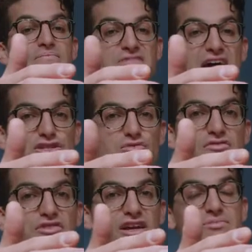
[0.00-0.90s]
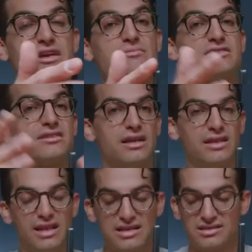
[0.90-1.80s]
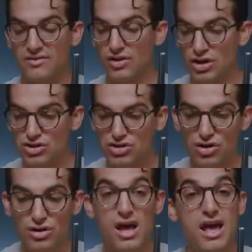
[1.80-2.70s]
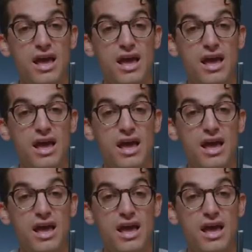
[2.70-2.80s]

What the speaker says: that screen flex becomes slightly less of a concern.